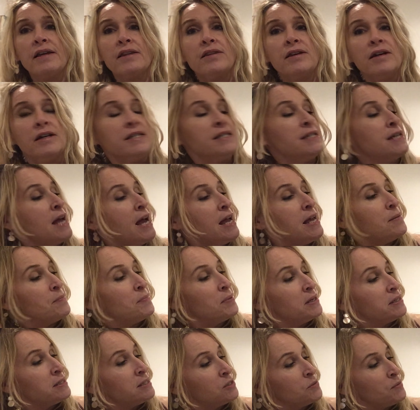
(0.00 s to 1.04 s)
38
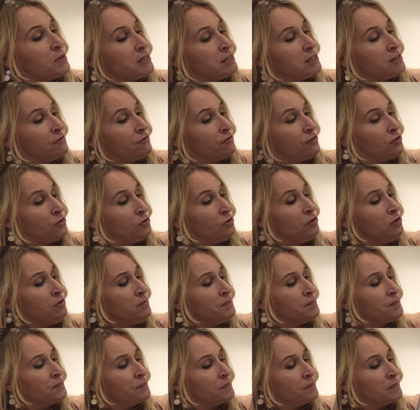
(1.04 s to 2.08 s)
plus 24,
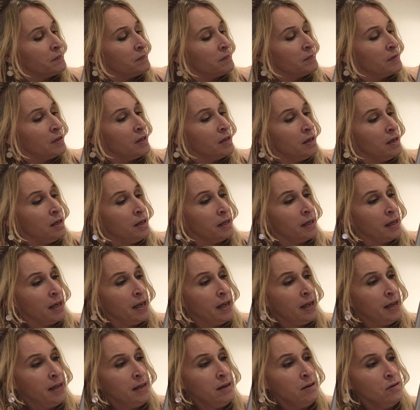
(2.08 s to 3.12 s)

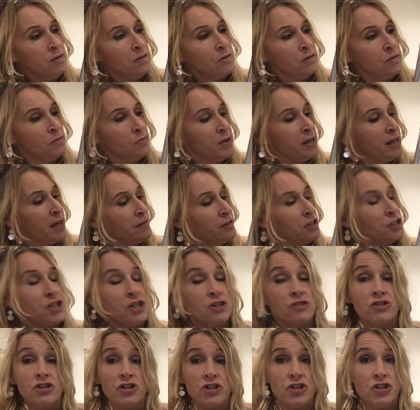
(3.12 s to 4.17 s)
again, we get the
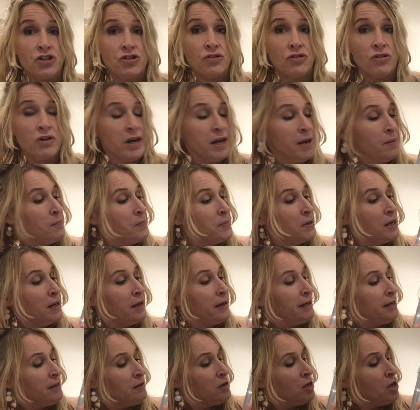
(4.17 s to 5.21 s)
children to draw a number
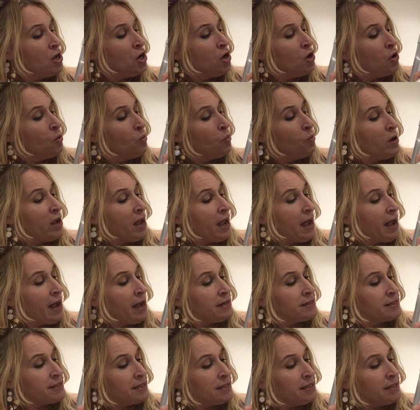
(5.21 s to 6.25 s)
line. We're
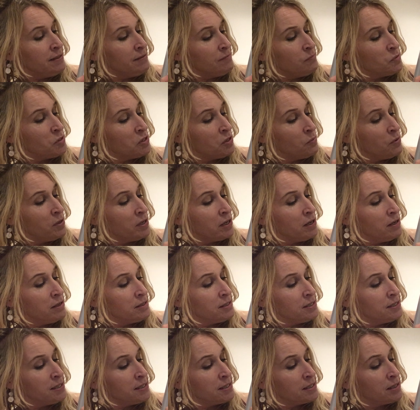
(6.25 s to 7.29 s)
adding, so we're going
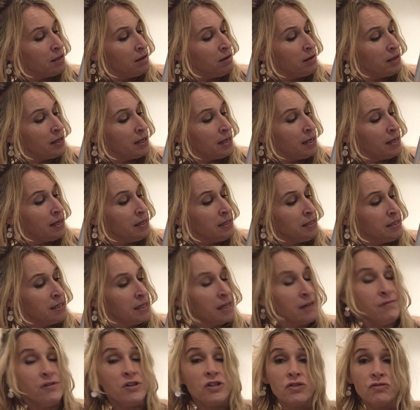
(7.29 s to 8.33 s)
to start here to
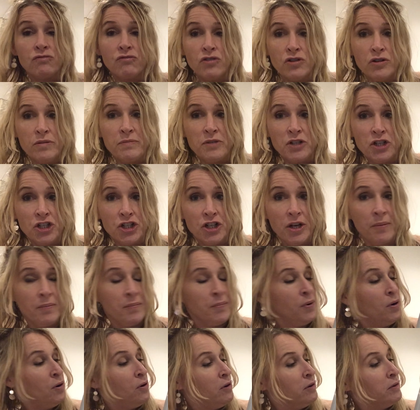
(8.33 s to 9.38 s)
give us room to
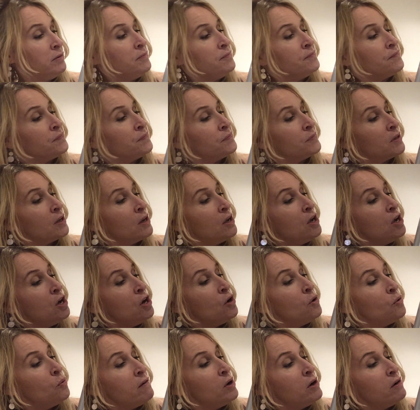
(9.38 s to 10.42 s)
jump on.
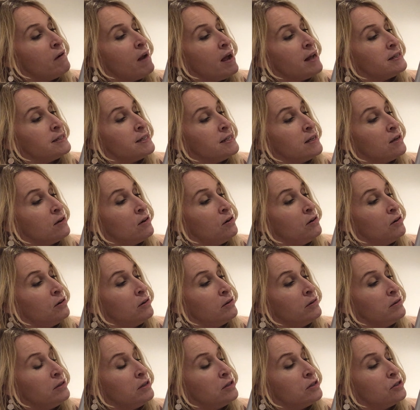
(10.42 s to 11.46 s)
We're adding
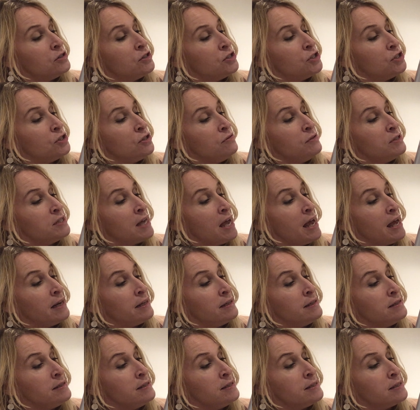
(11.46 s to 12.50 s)
on 2
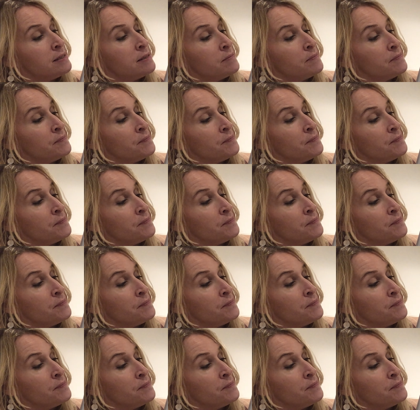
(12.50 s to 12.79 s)
tens